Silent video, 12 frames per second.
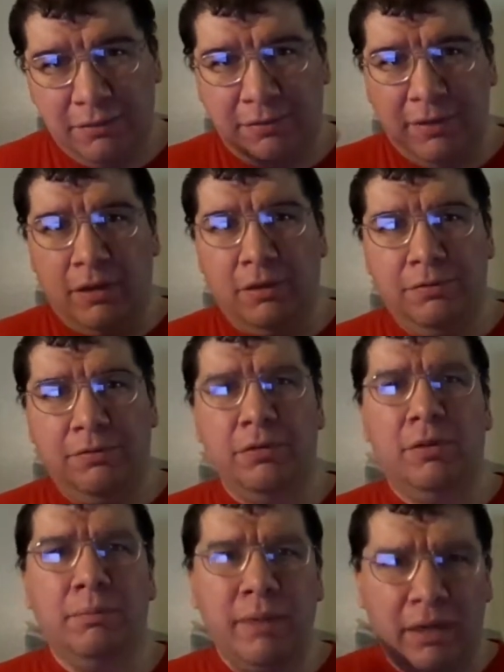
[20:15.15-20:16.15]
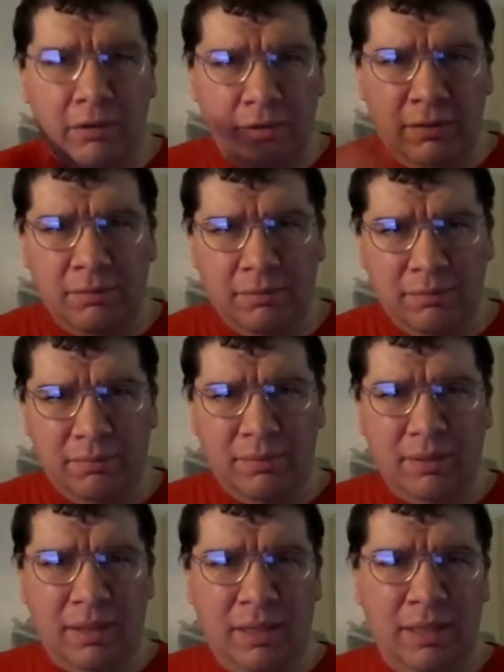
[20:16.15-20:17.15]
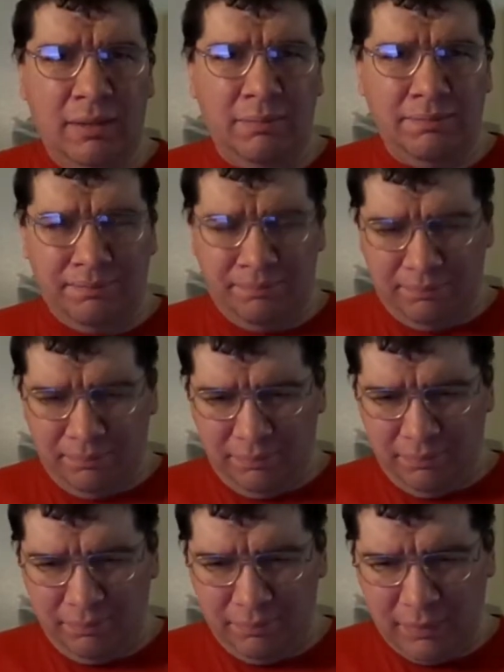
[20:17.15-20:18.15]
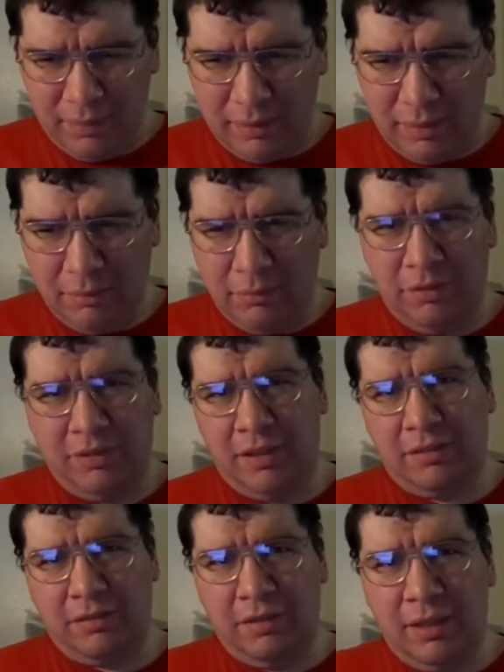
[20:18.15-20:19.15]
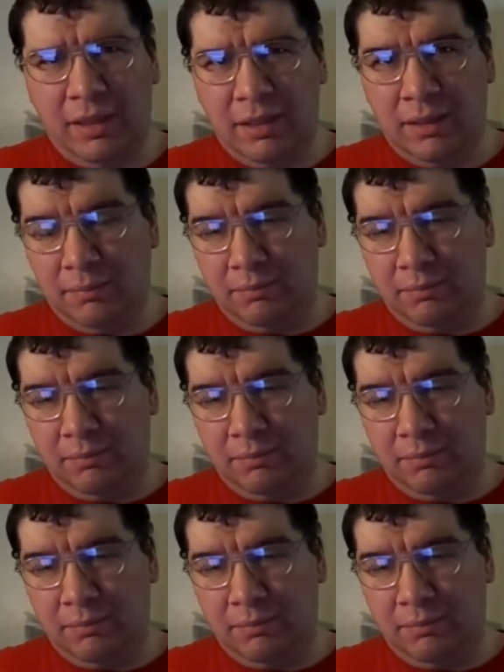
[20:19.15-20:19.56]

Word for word: fell through the mountain, and he